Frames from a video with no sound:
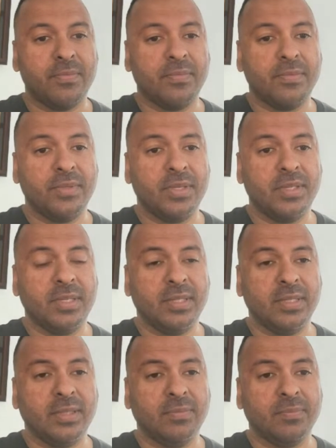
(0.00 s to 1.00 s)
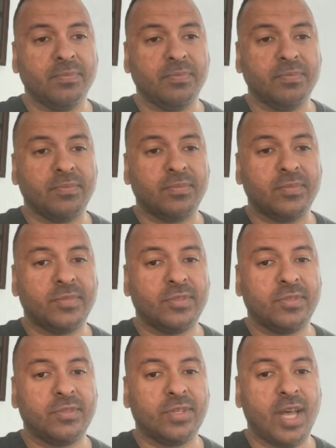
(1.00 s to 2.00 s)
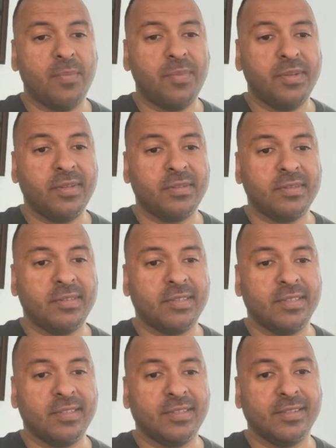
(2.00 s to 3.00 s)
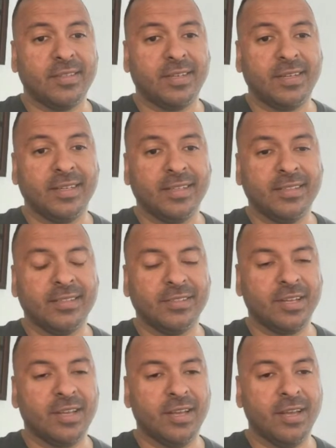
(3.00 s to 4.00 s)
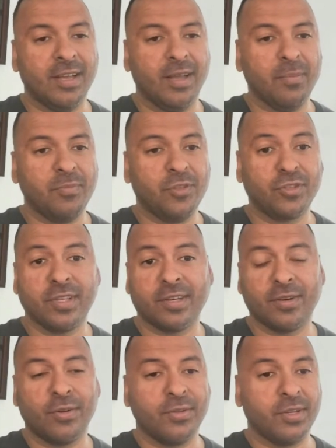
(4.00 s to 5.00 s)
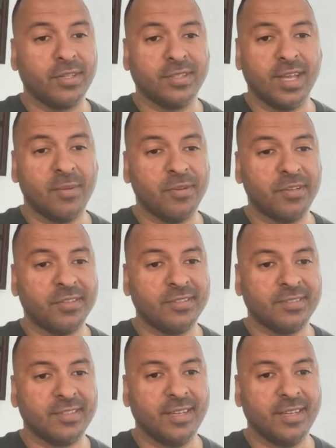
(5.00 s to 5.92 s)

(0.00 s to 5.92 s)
The topic here is just like all the other topics,